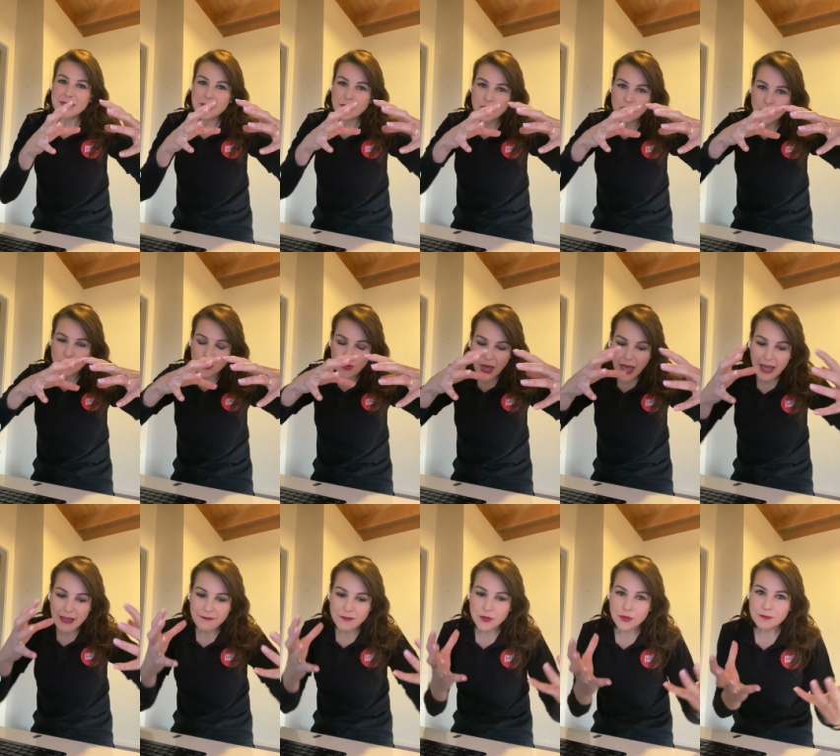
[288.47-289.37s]
you
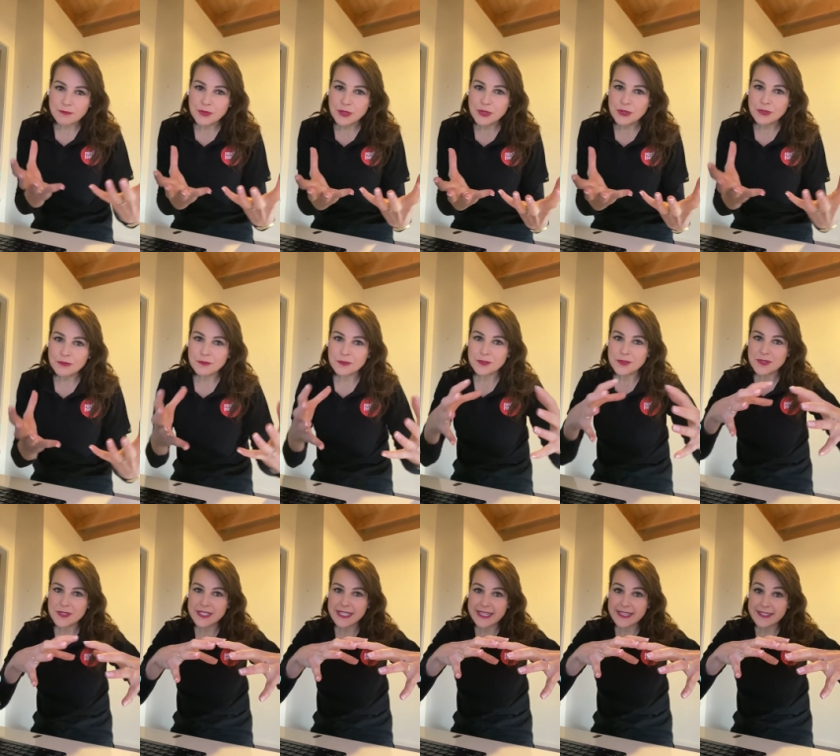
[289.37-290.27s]
have your beautiful
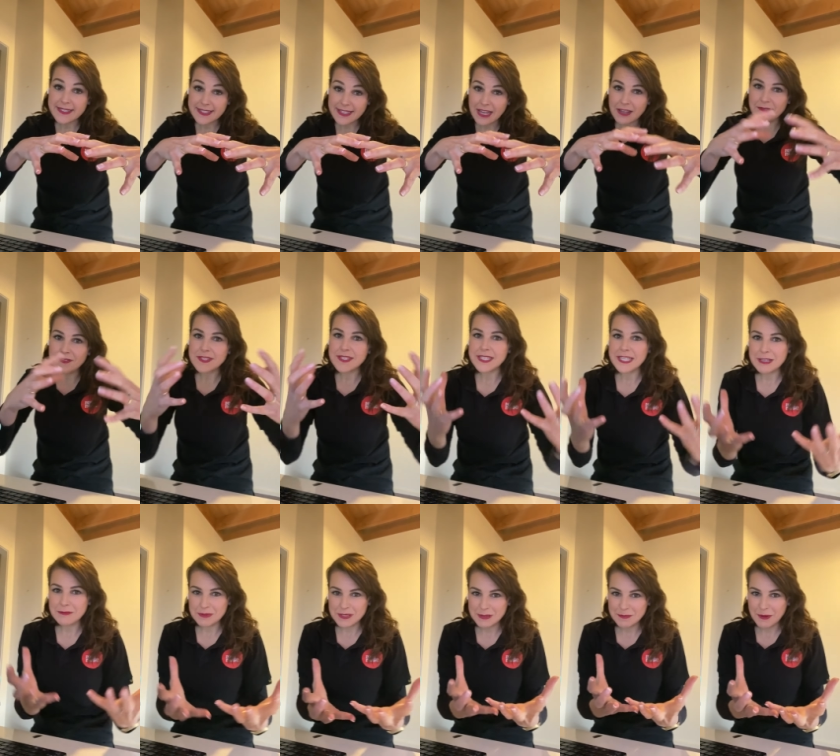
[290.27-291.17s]
safe
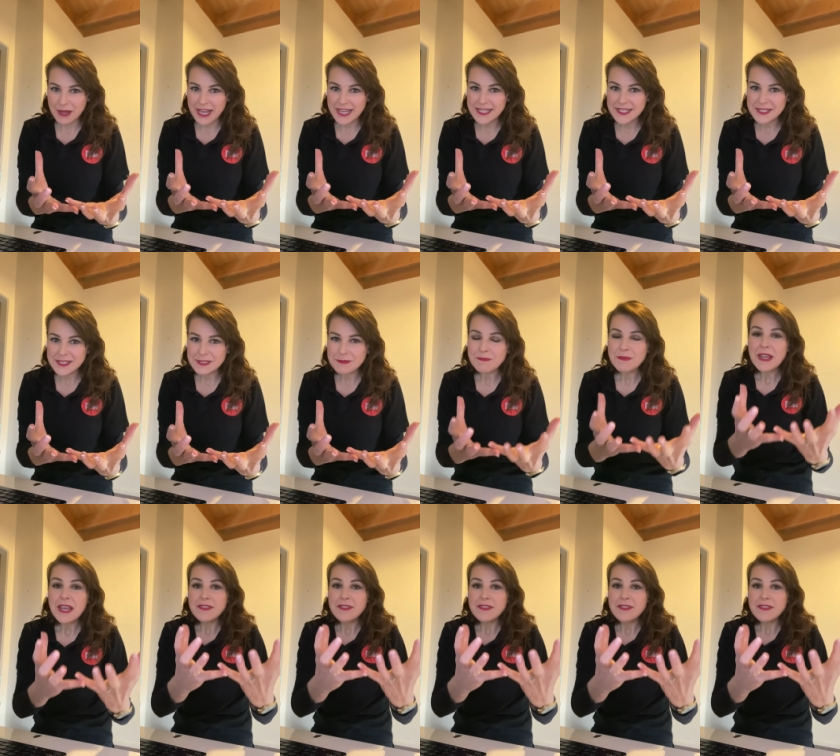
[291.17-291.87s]
sleep space.